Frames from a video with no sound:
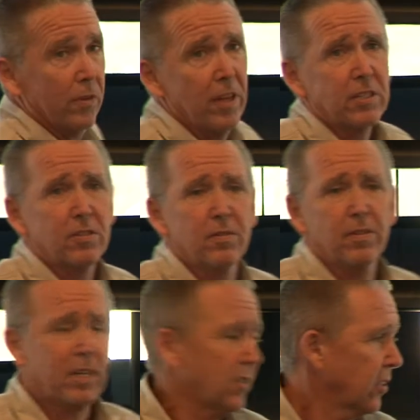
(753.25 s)
Thanks
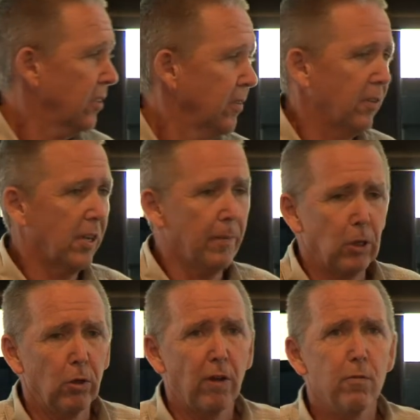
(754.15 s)
for coming
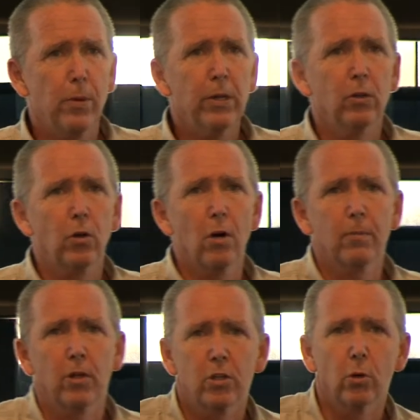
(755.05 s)
along, everybody. Look, I'm
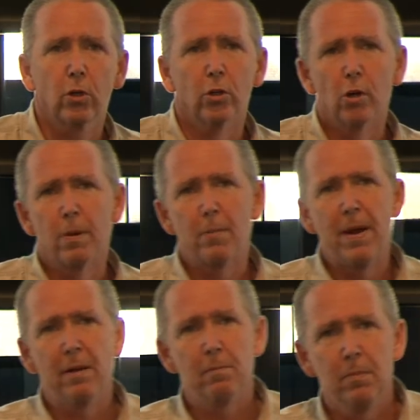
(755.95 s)
going to talk a little bit
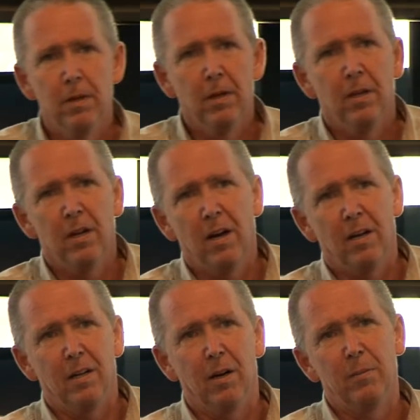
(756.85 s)
about,
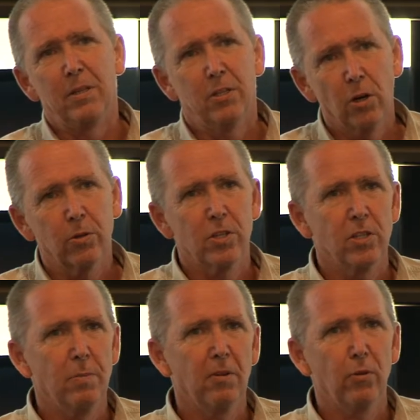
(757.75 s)
the title says
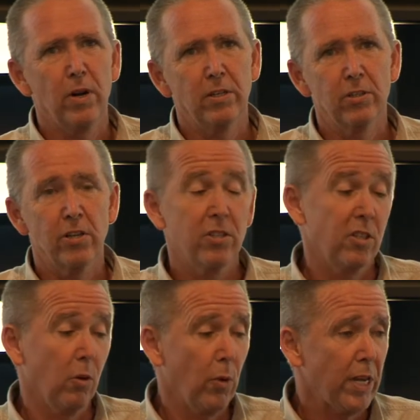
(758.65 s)
above ground diseases
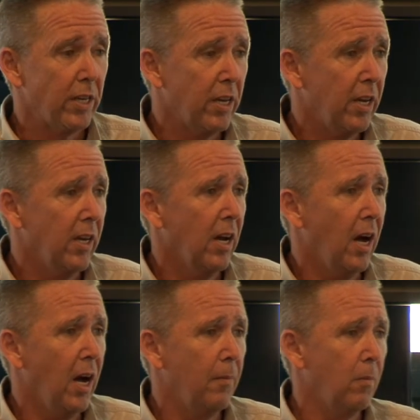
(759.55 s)
in a wet year.
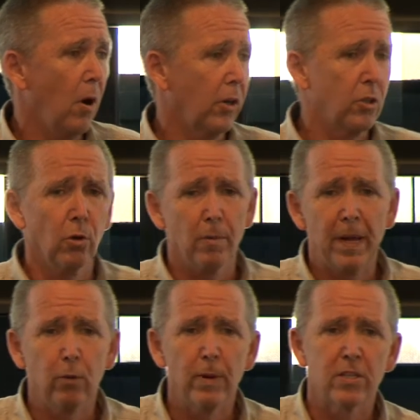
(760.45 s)
I could talk about
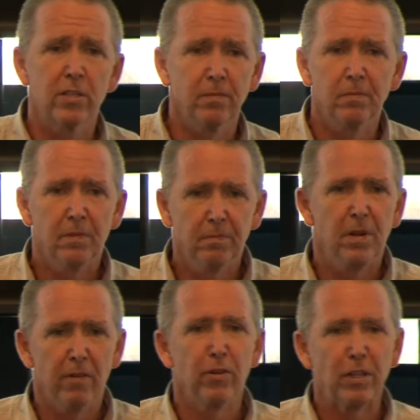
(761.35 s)
almost
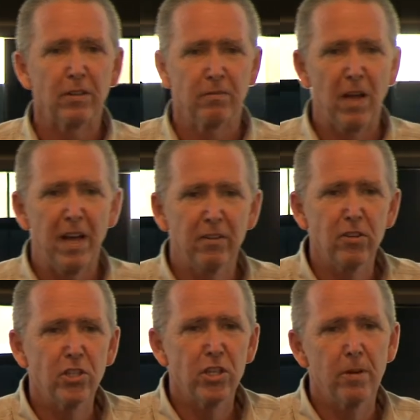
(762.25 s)
everything out of
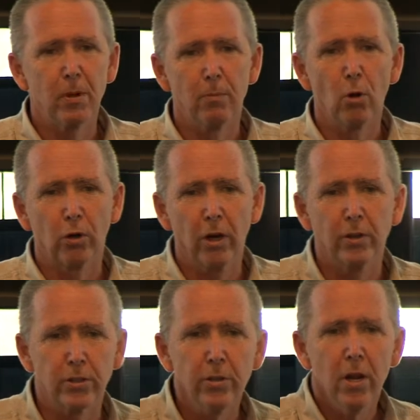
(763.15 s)
this year, but I'm not going
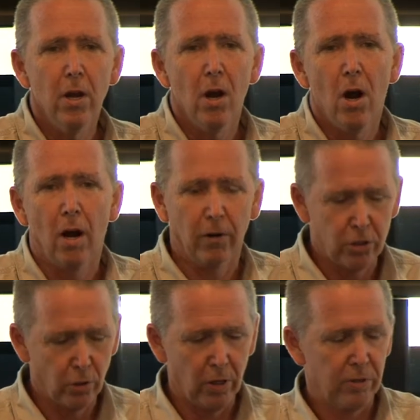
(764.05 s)
to. I'm going to
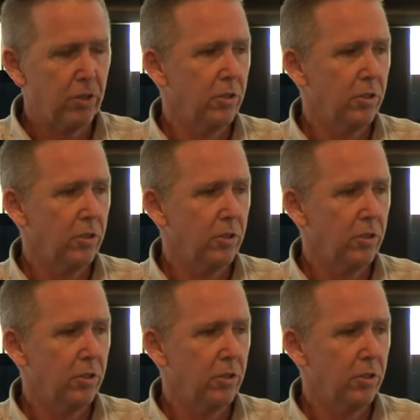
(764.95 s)
try and